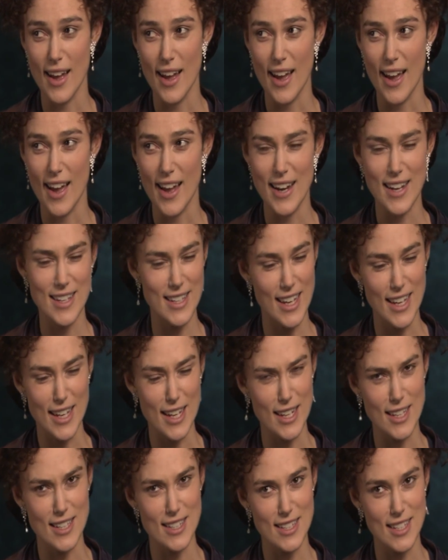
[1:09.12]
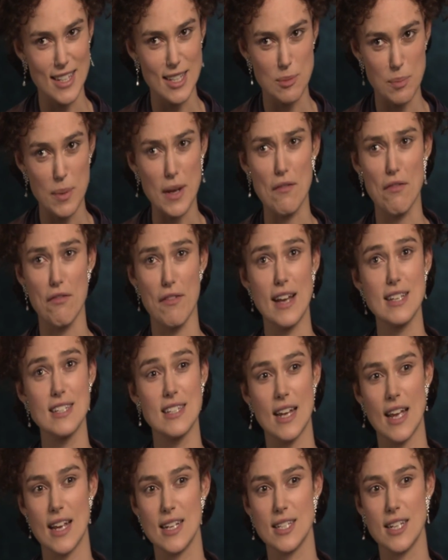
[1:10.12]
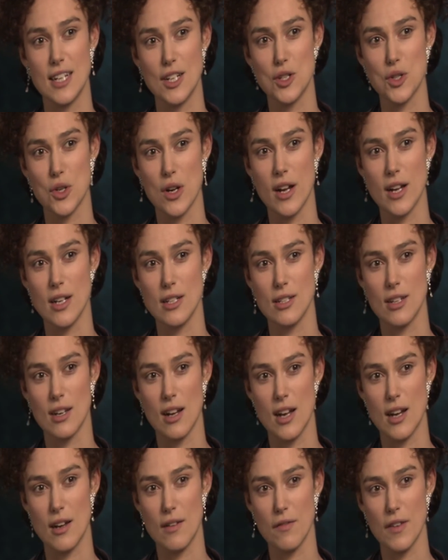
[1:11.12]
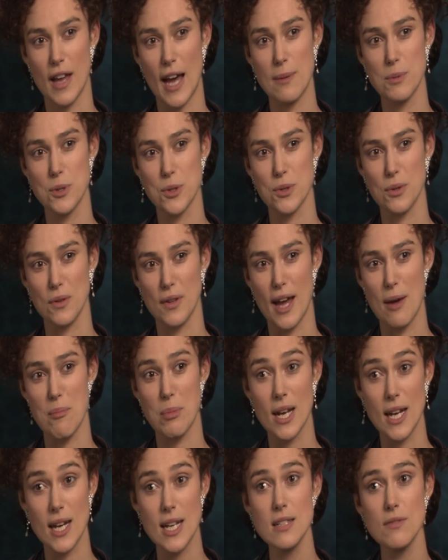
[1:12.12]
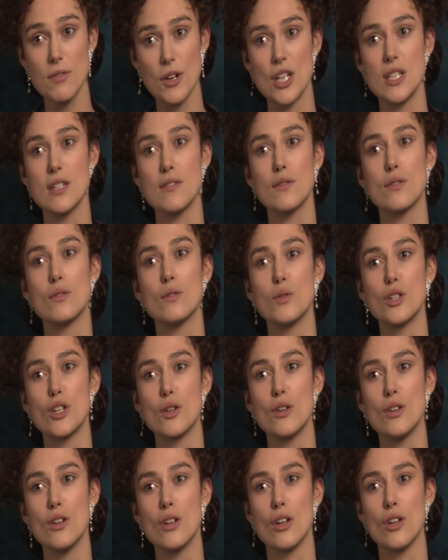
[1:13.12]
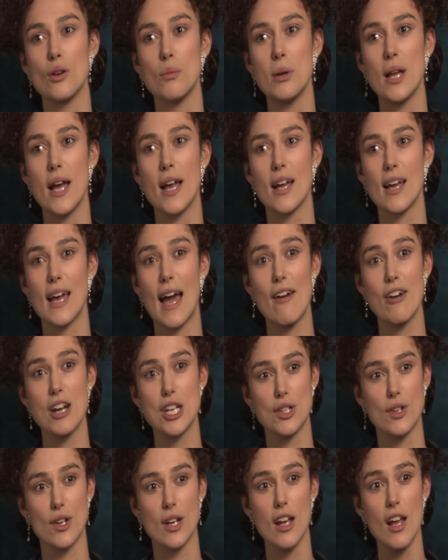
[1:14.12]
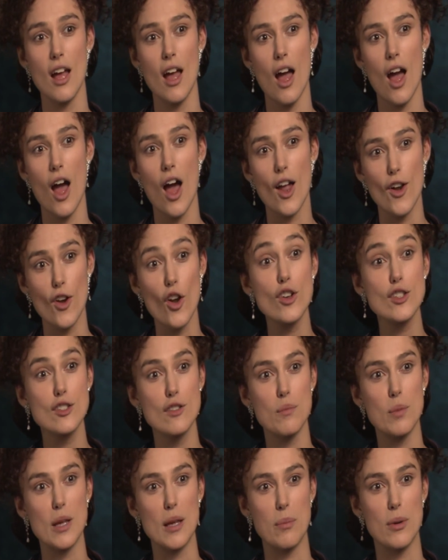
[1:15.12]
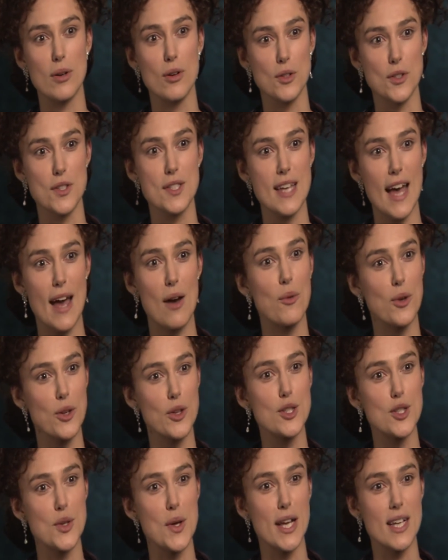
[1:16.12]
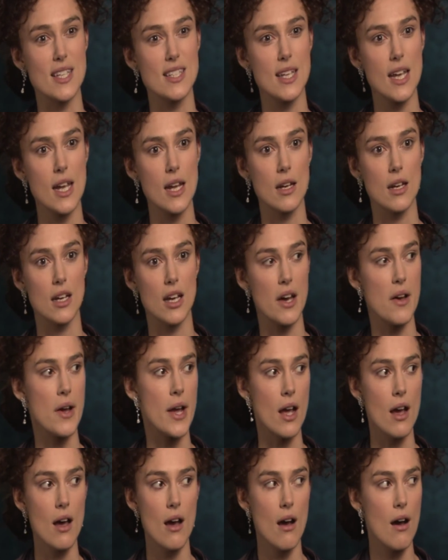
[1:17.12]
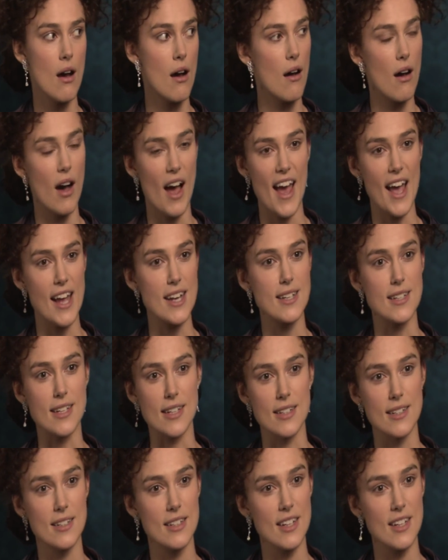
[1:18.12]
And it's been fascinating trying to kind of capture all that, but it is very difficult when you're playing a character, and a lot of people on set when you're doing a scene are going, I hate her,